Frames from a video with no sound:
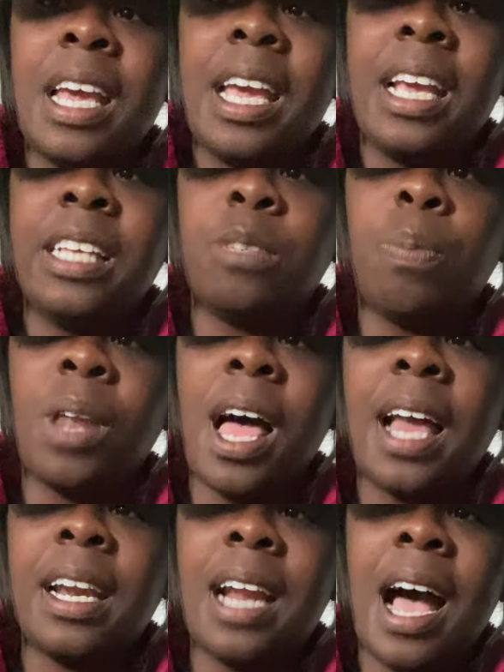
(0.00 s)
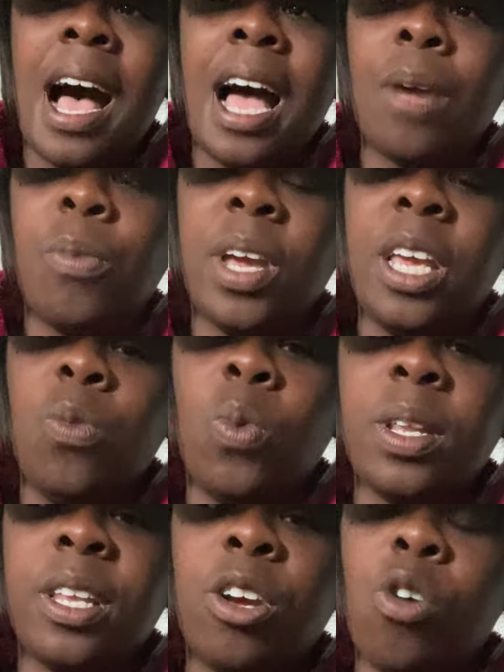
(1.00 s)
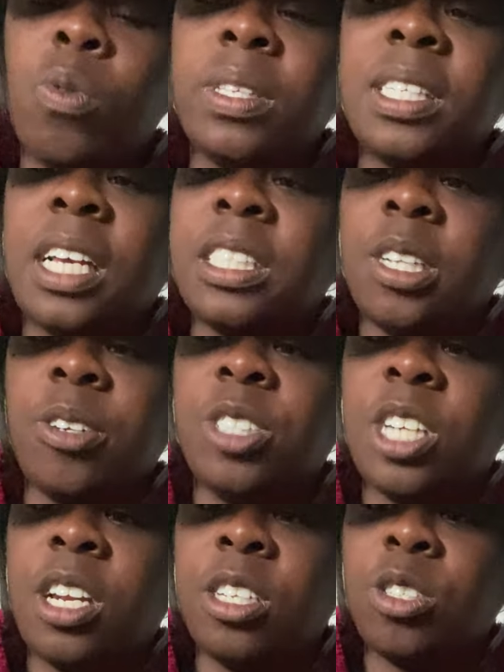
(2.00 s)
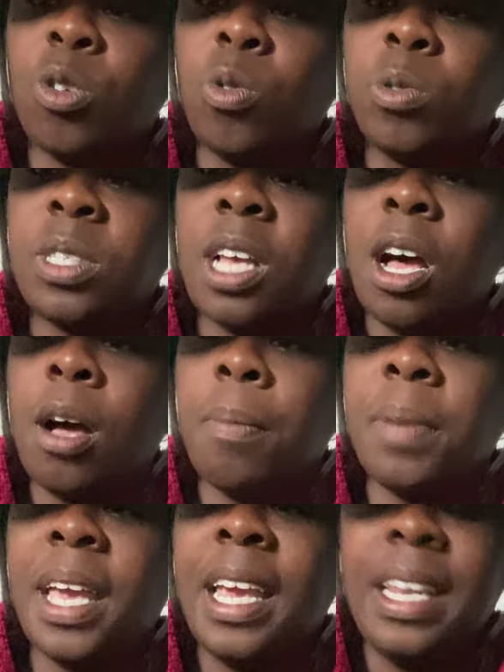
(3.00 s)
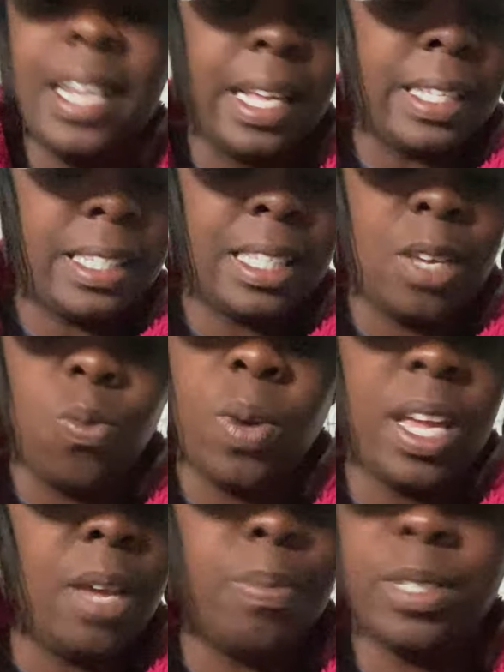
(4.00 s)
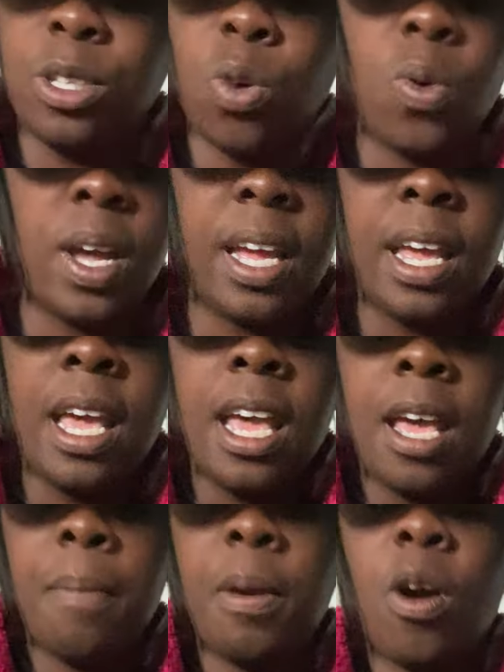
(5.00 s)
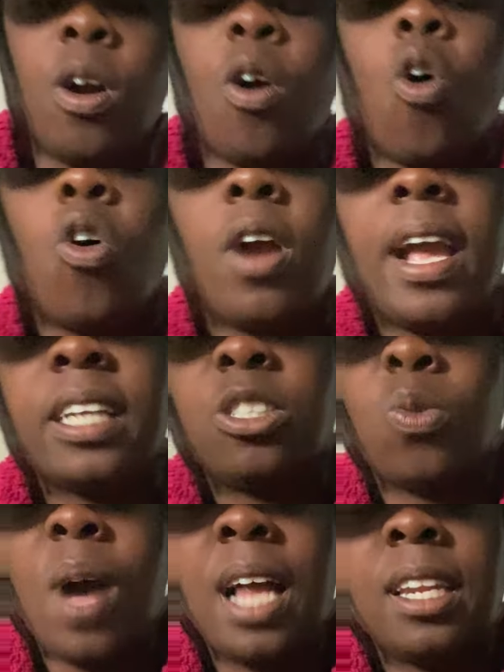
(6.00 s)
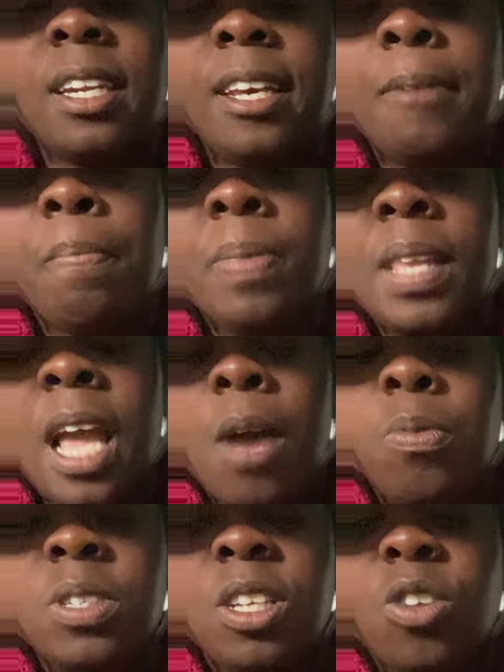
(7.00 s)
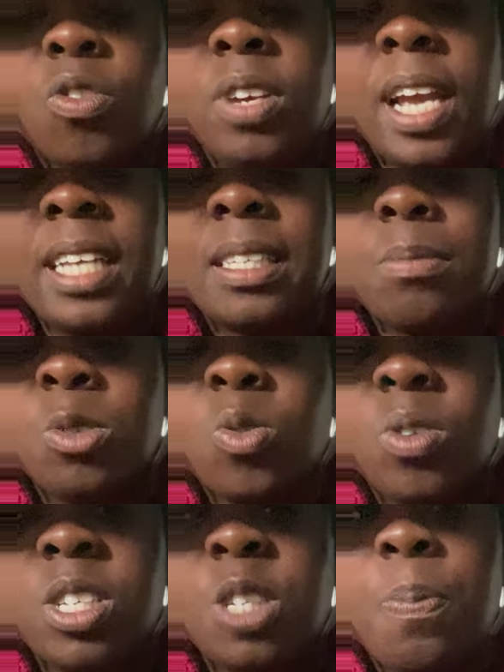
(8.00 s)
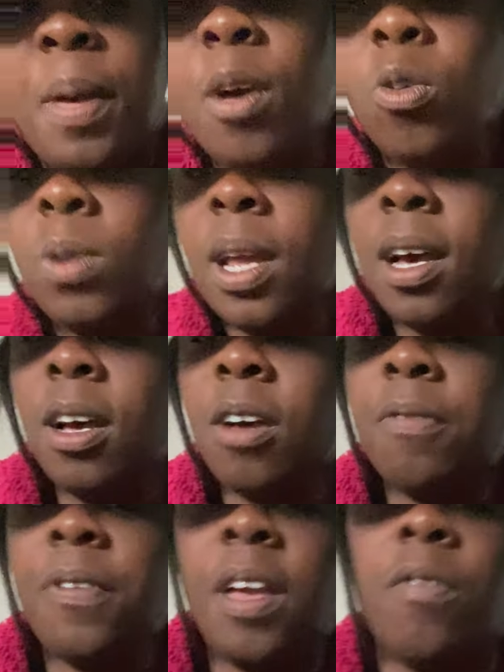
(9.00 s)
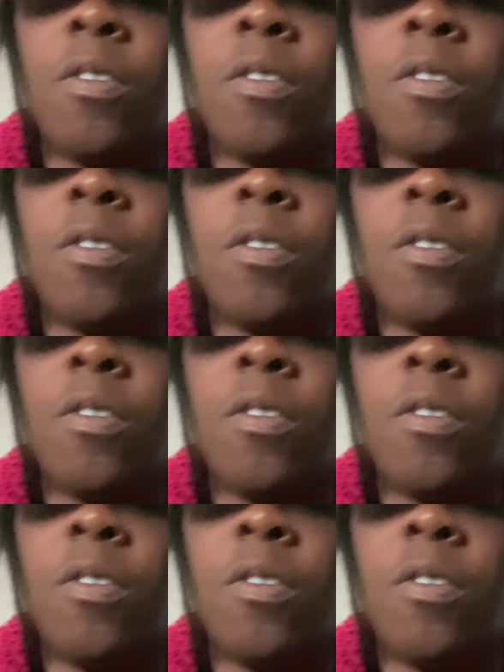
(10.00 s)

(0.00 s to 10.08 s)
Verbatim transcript: he's blind in the eye. When he went to go and touch their genitals, um, he didn't see what he was doing. But in all actuality, it was to create some sort of spell love in